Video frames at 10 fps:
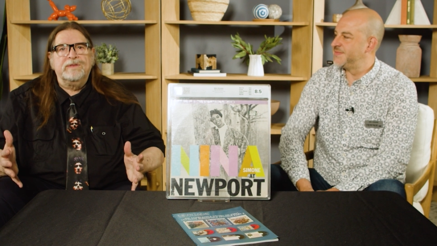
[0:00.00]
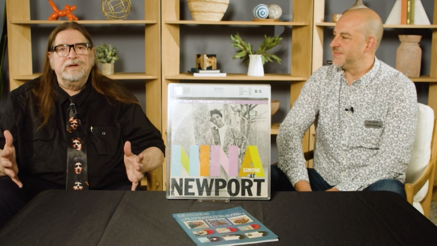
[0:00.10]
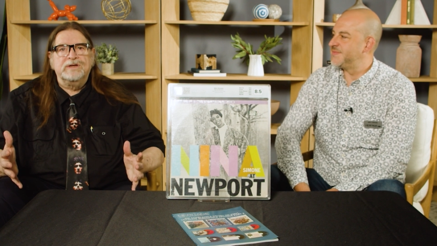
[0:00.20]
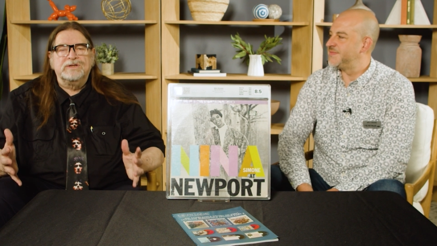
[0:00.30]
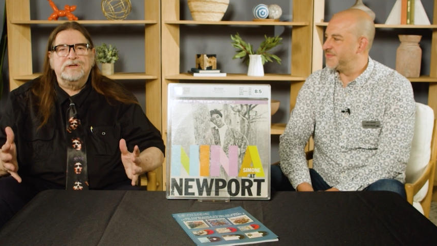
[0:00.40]
Speaker 1: It
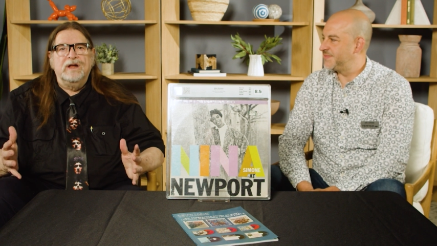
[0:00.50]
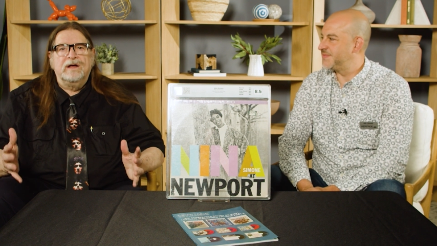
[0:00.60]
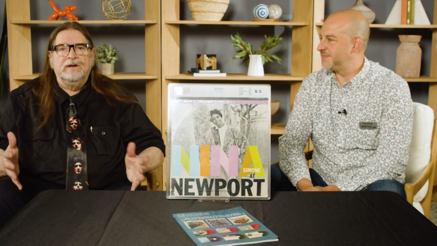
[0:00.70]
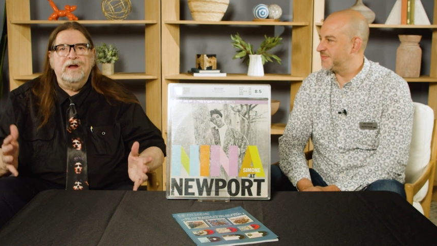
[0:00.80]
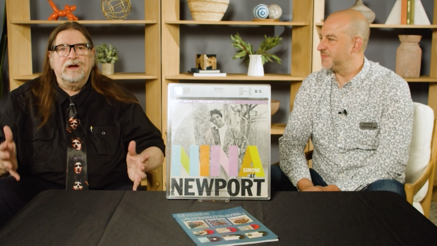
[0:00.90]
just
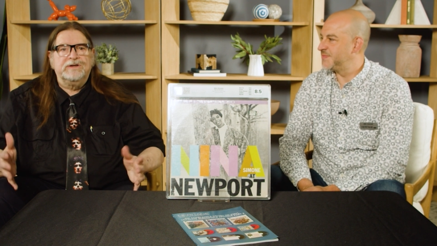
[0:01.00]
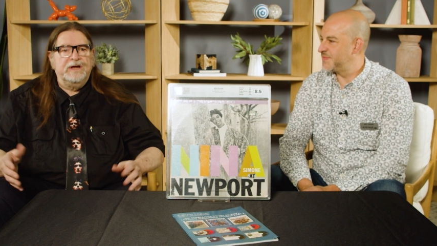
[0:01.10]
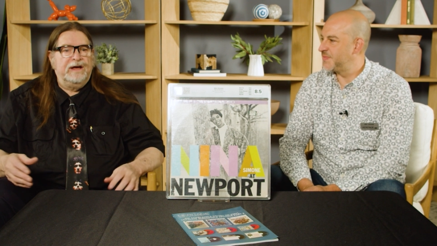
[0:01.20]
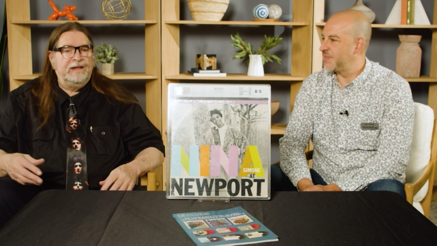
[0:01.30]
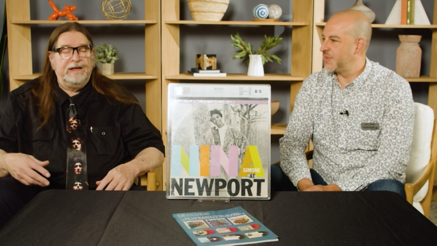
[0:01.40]
knocked you
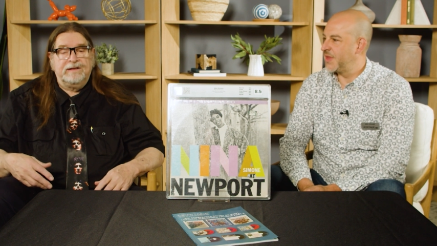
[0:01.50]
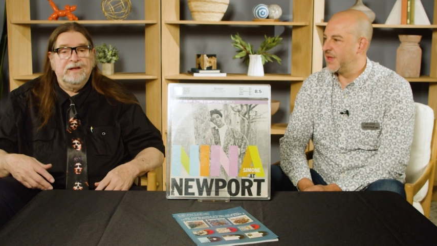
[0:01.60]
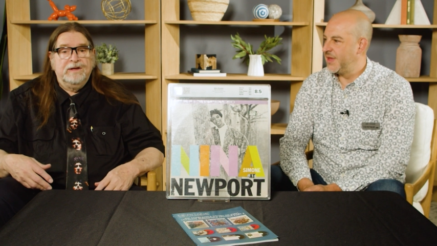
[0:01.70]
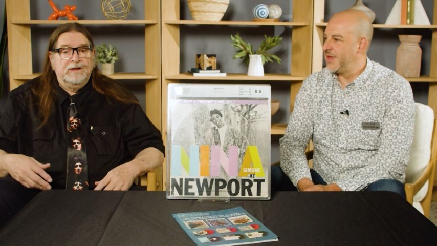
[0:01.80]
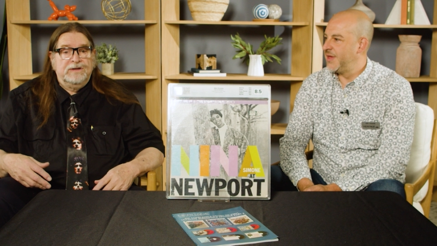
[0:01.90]
out. Like
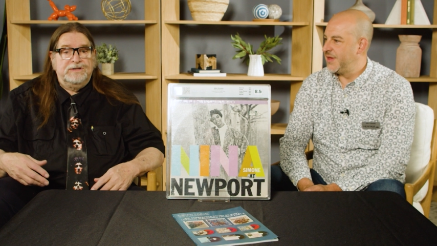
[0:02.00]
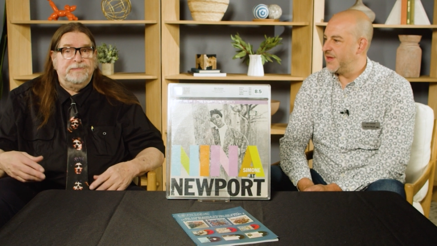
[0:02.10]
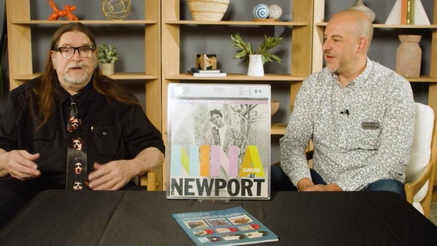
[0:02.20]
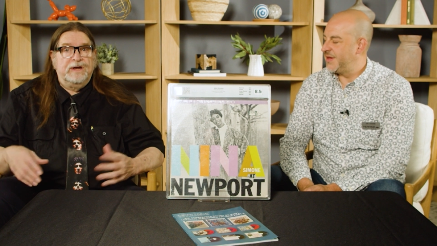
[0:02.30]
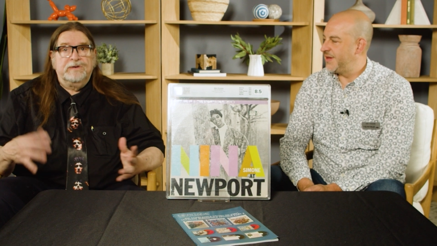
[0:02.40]

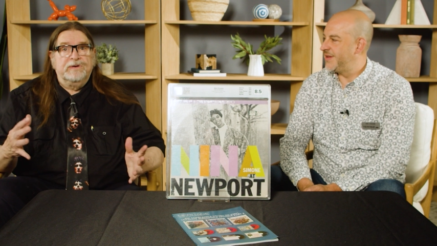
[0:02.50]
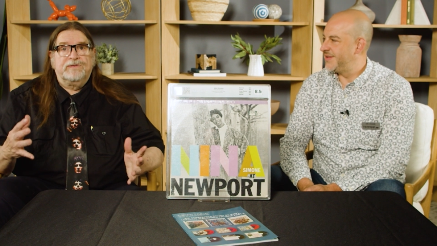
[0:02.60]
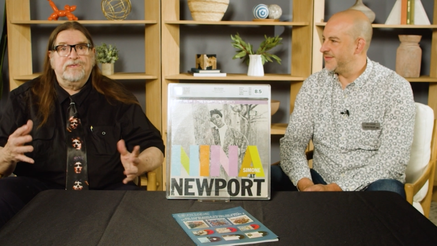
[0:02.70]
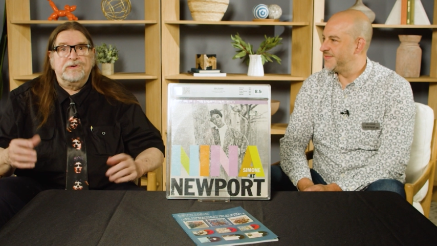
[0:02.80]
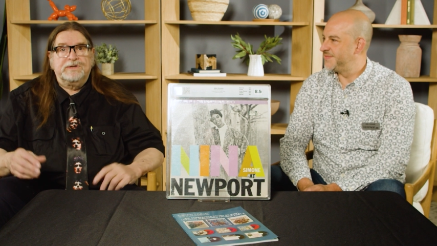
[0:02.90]
Jimi
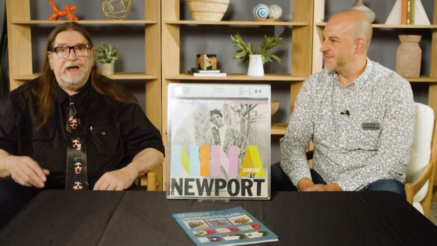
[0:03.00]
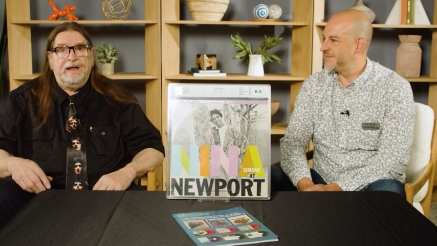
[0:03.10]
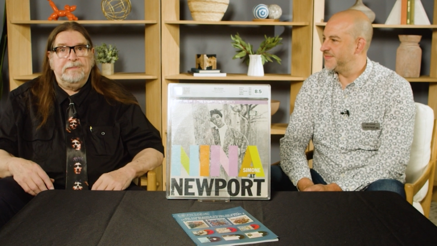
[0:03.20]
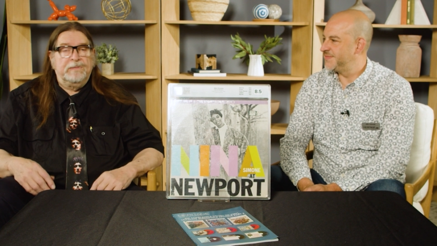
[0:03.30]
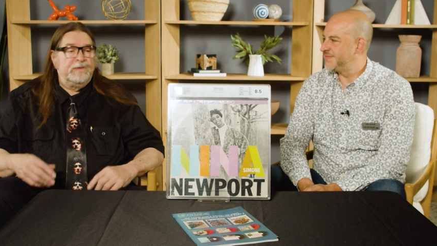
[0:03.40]
Hendrix's first
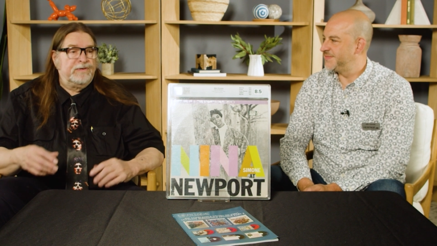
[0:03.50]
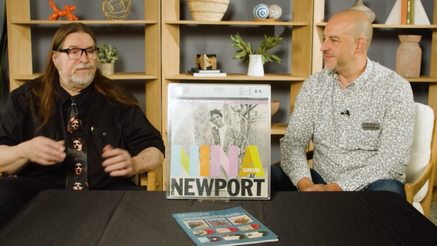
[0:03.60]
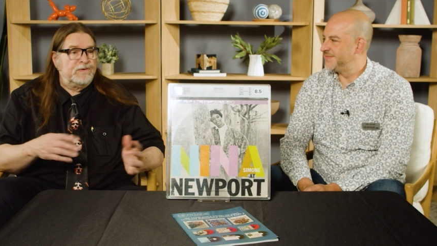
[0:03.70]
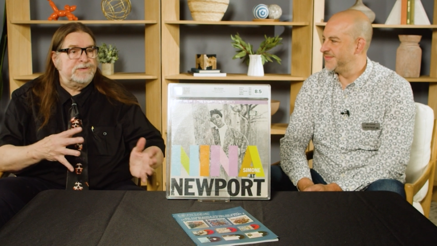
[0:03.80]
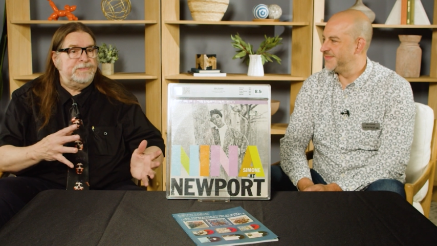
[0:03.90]
album or the
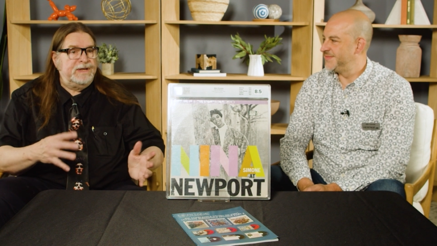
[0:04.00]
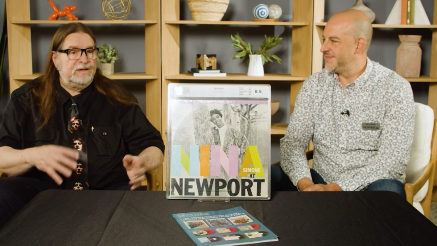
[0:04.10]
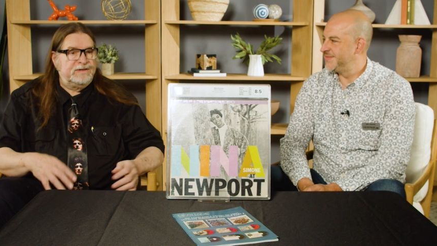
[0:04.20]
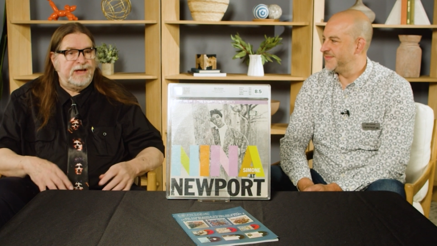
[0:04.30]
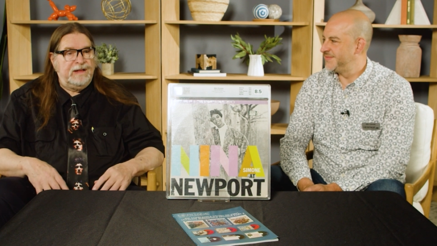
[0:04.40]
first
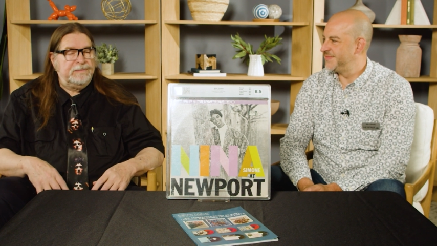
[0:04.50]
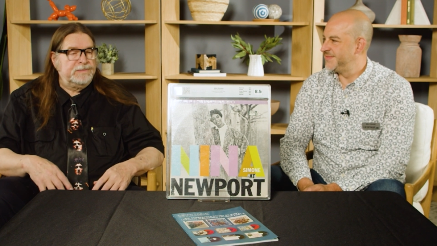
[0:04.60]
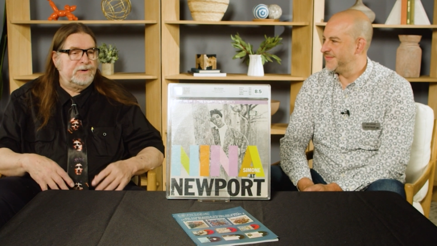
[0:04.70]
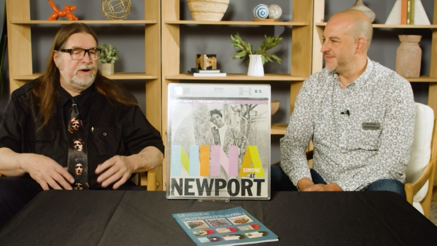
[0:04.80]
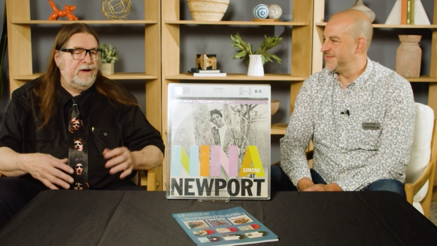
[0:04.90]
Beatles album
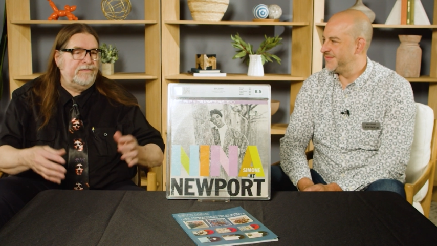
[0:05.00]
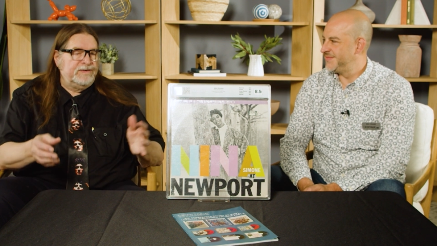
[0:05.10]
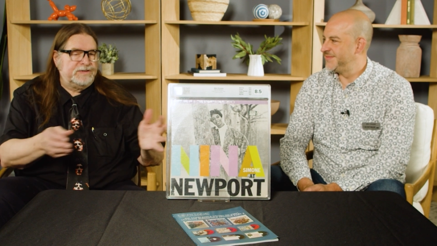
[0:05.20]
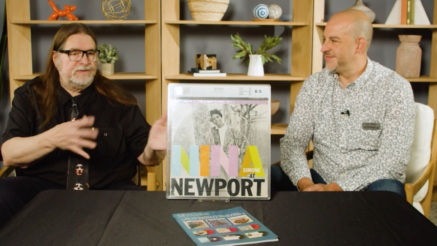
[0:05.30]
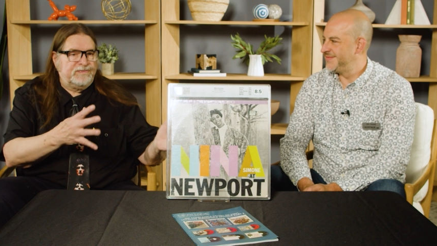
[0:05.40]
or
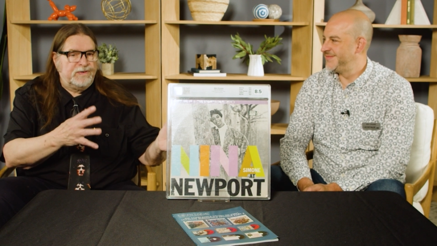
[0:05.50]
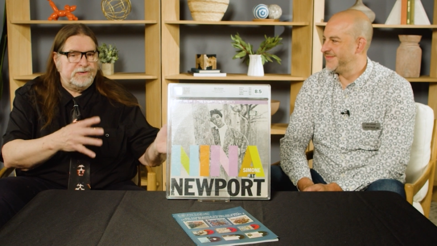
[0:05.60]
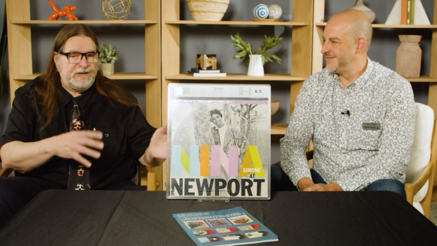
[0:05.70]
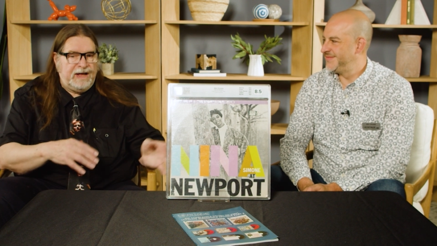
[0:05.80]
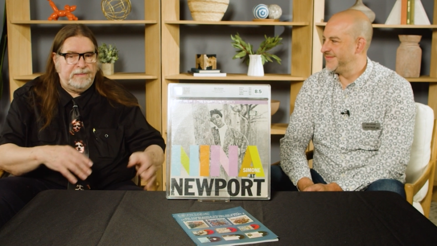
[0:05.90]
Elvis's
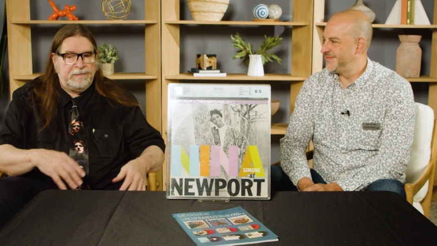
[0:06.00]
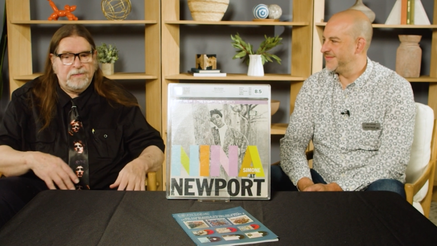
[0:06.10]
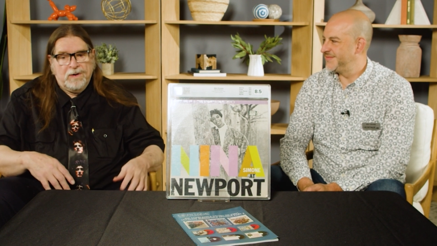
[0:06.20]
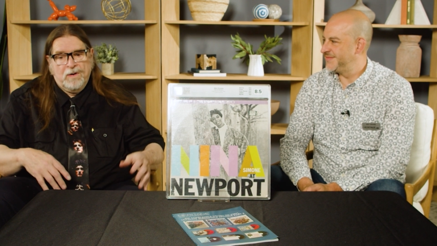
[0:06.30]
first album,